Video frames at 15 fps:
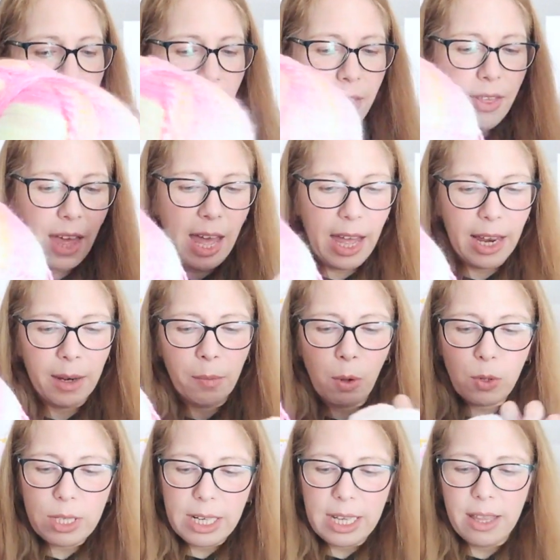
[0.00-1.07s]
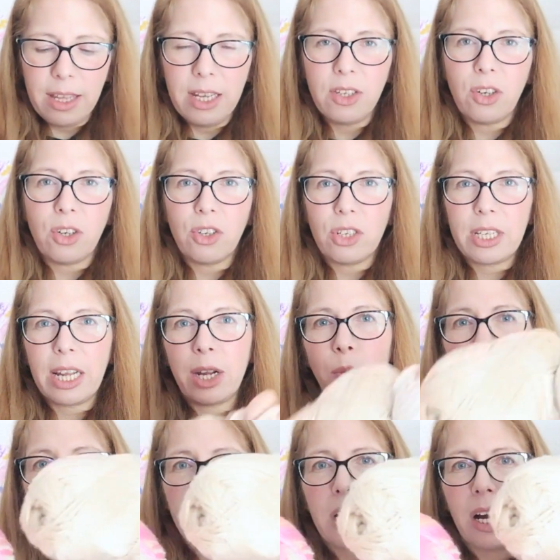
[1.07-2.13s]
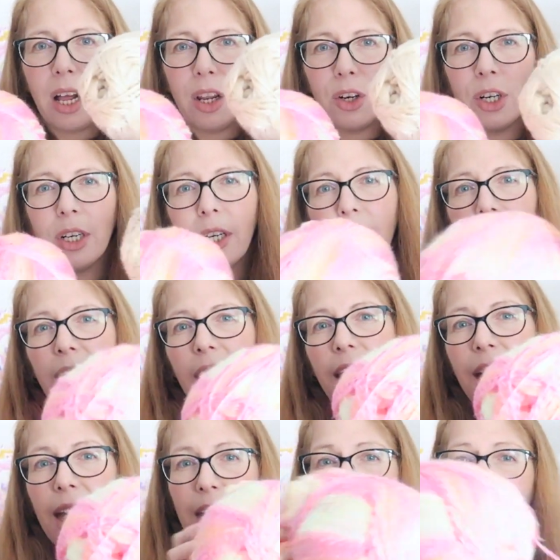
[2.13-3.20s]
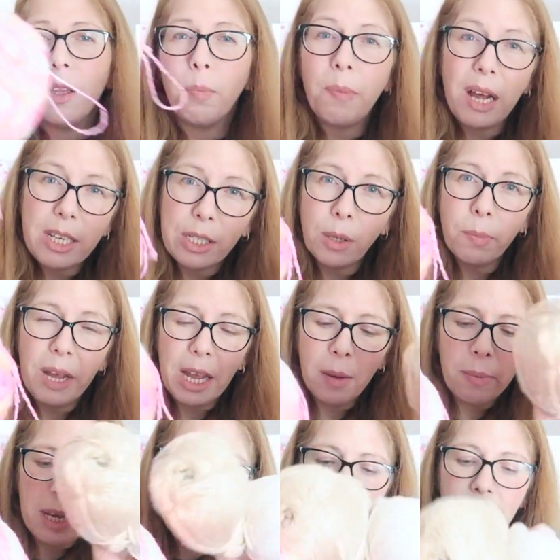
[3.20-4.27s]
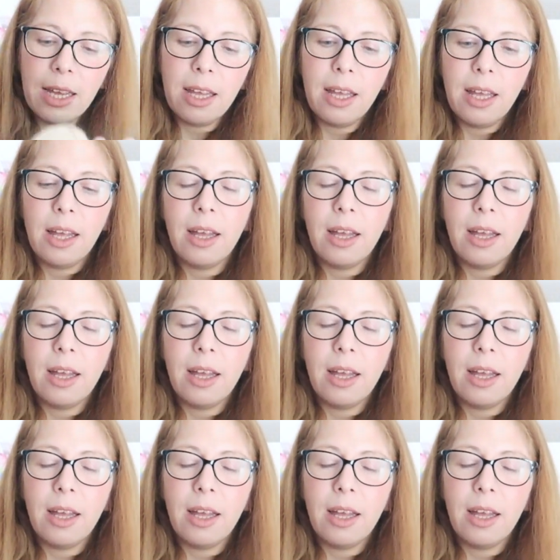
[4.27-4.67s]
and then mostly these are just like one color, and the Puzzle Baby.